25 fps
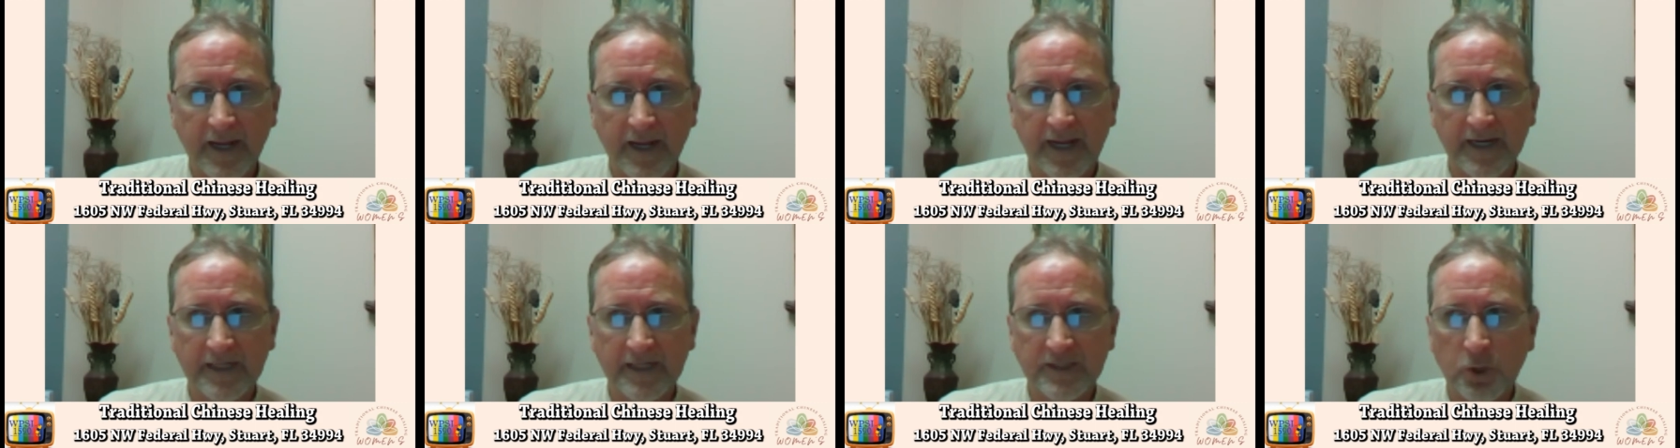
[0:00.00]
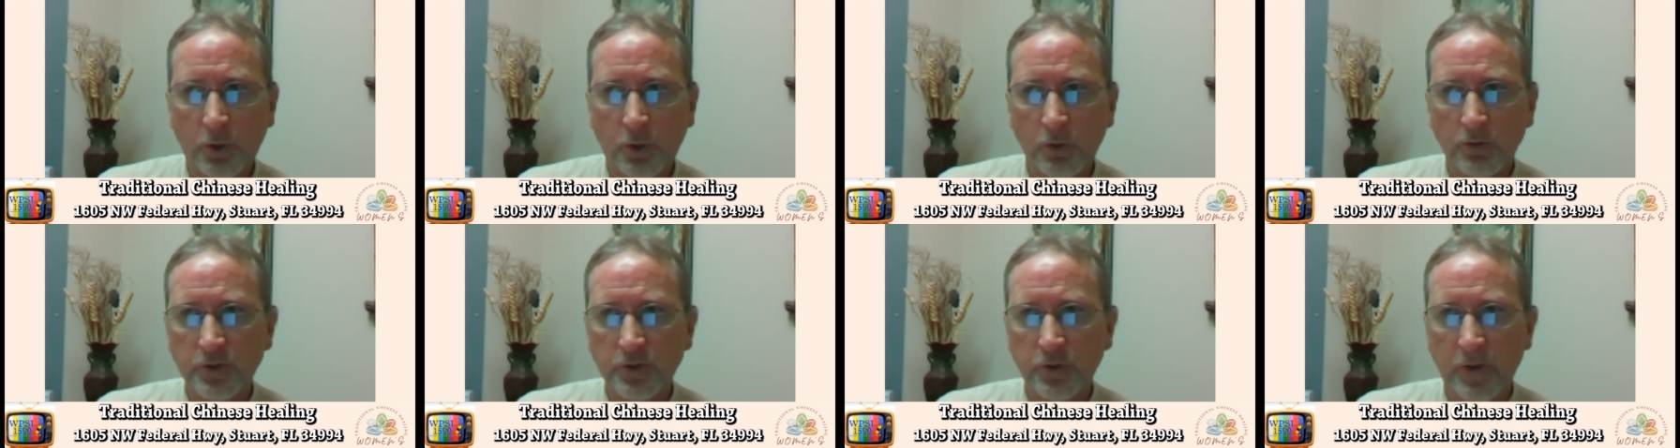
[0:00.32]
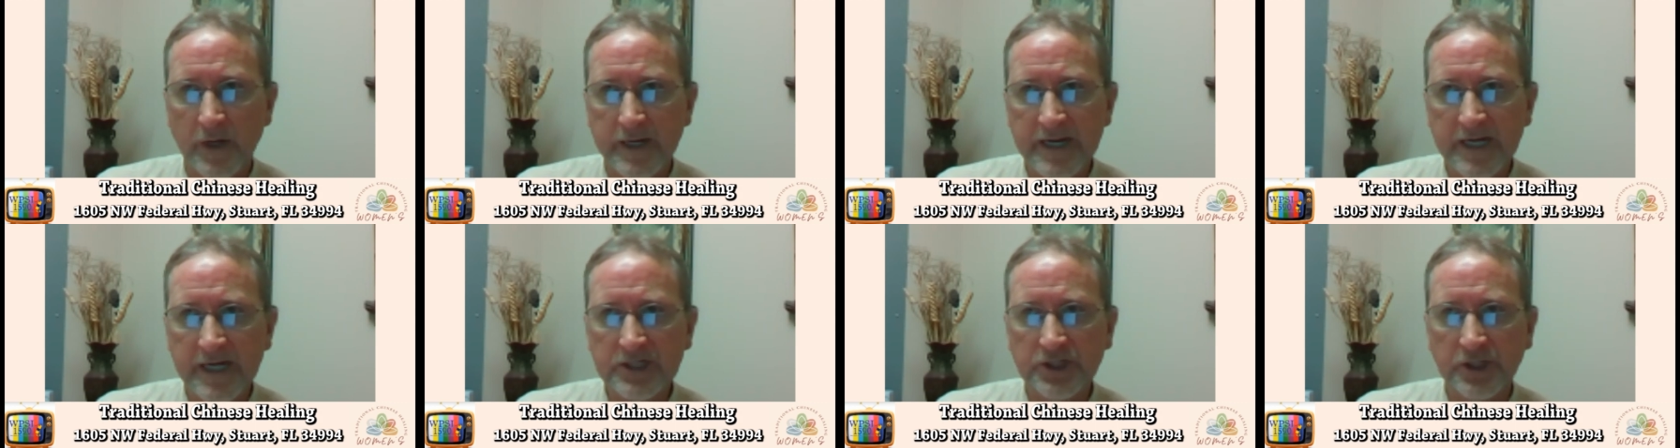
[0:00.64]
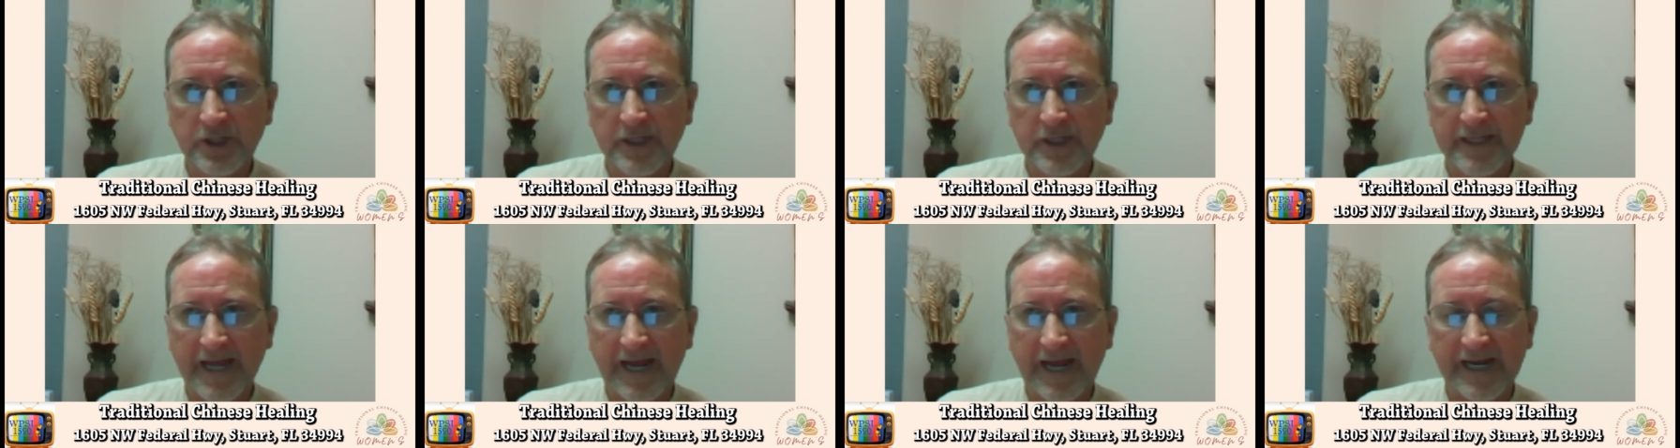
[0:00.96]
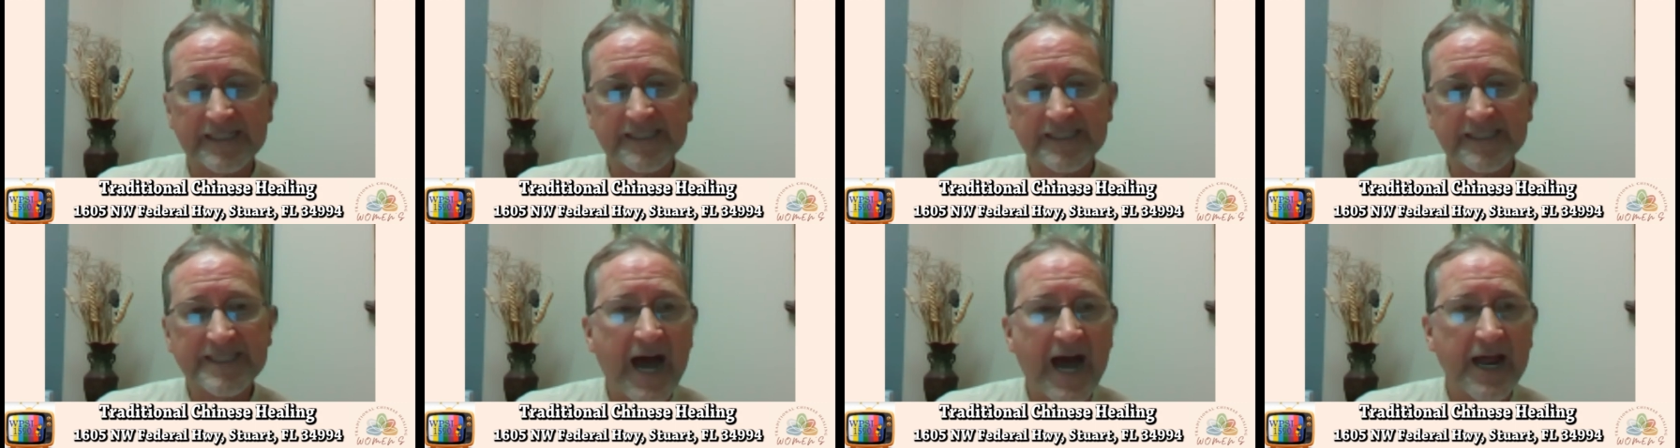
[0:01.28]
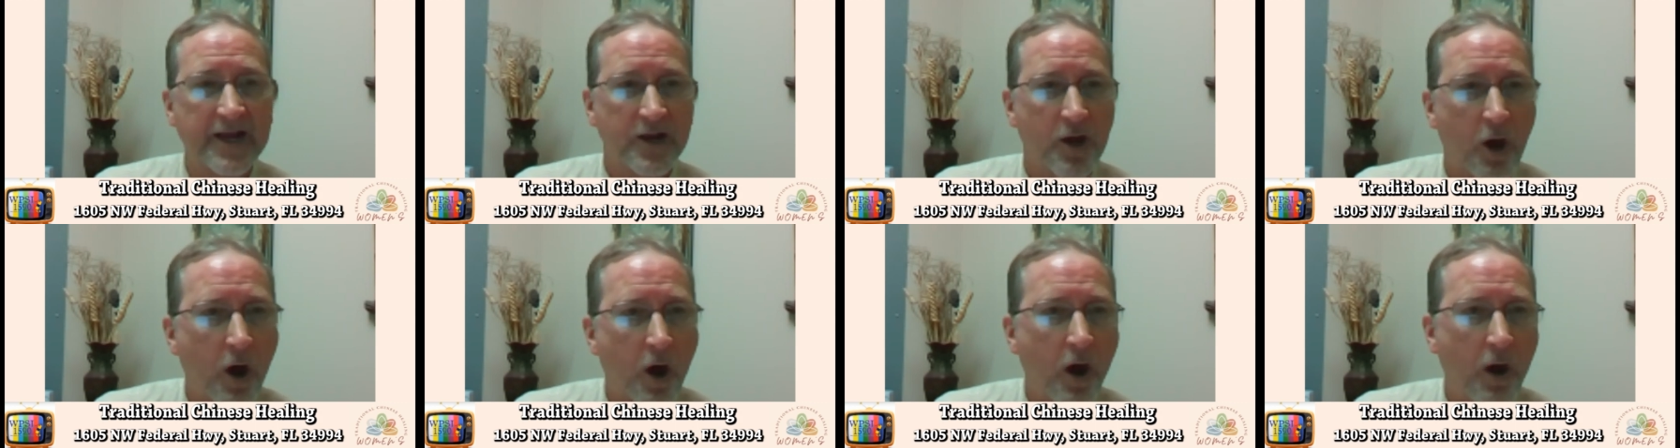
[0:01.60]
I told you initially that it's
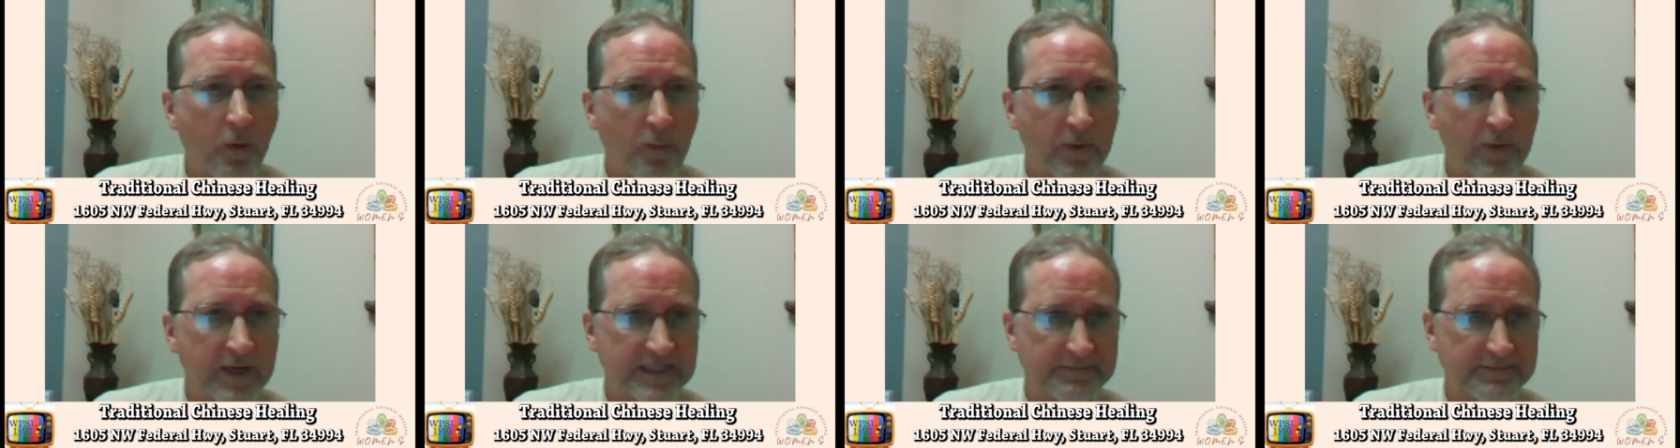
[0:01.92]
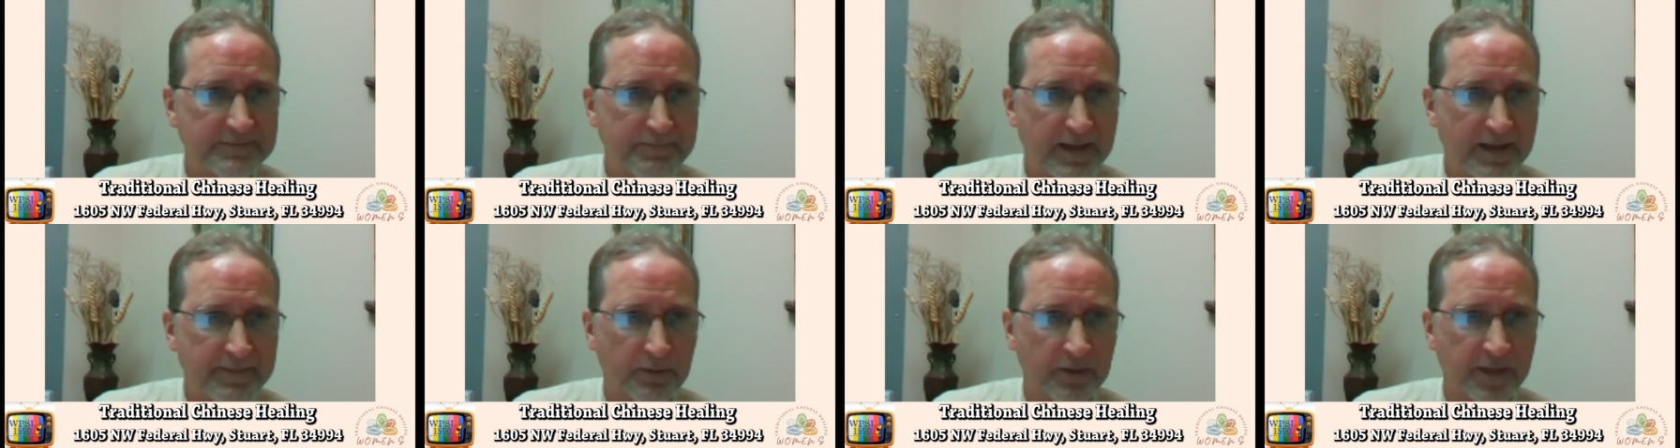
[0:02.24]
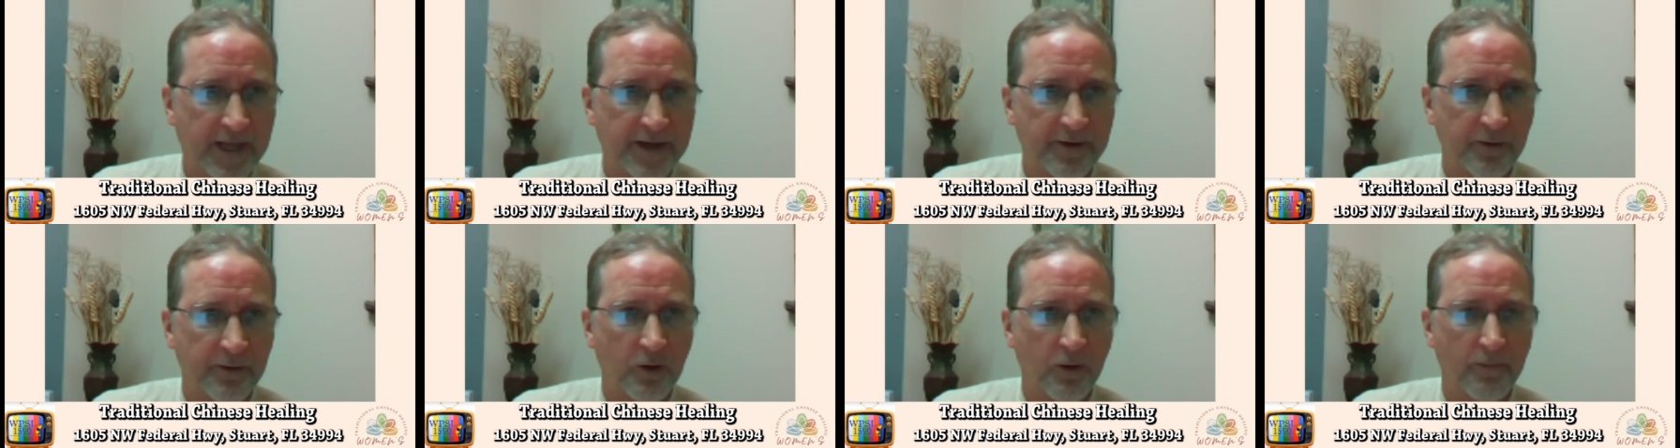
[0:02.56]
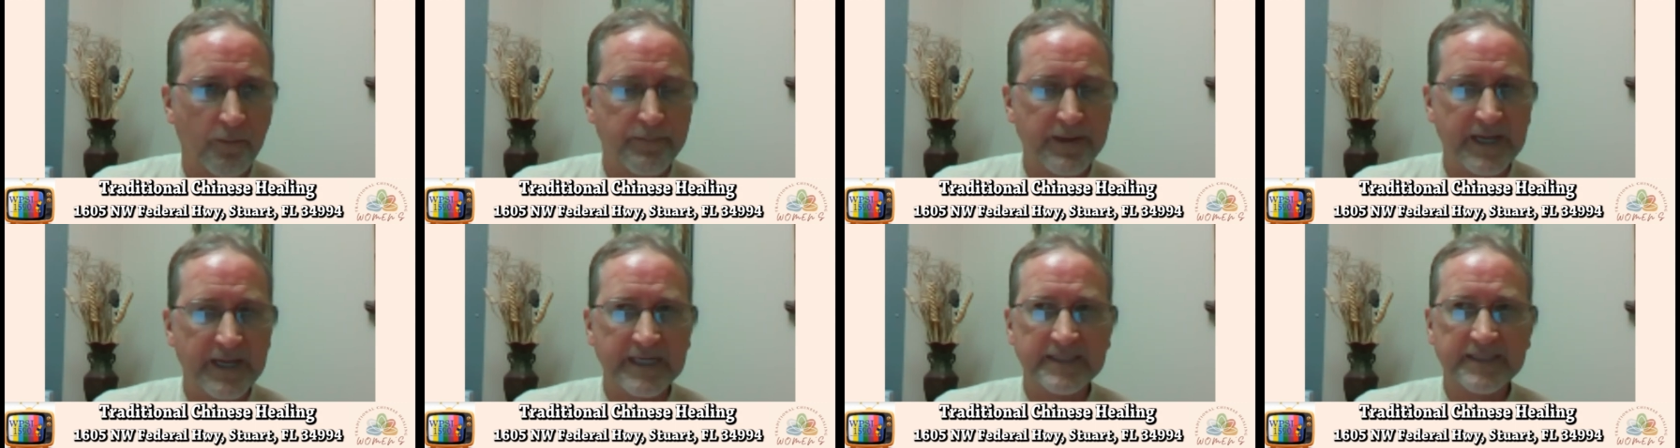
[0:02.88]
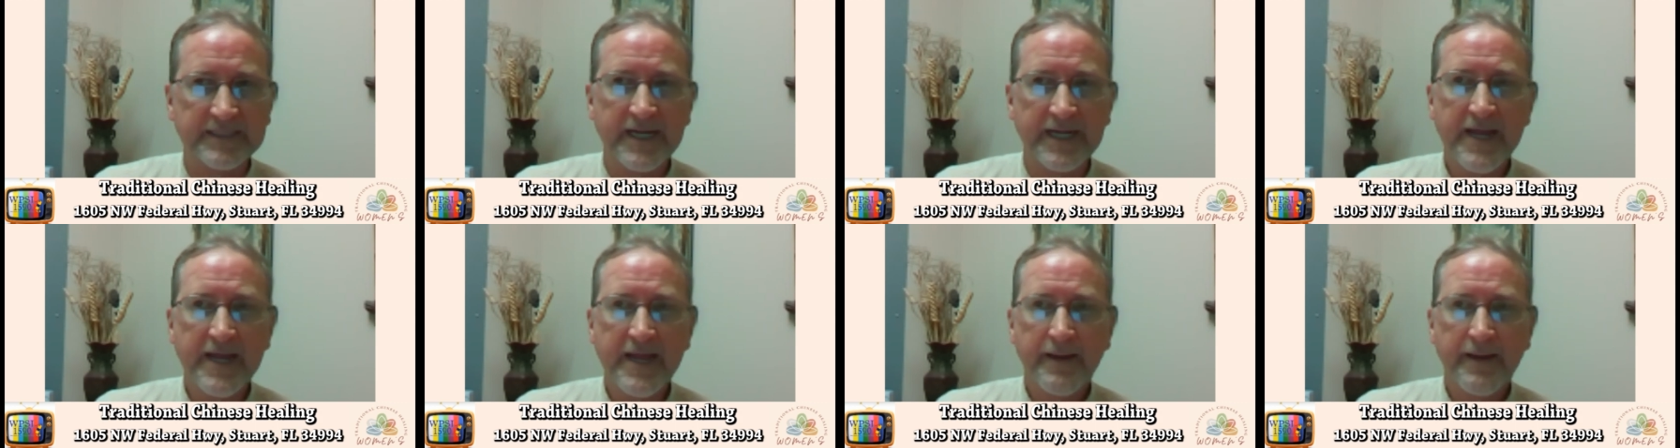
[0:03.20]
not always people that are obese,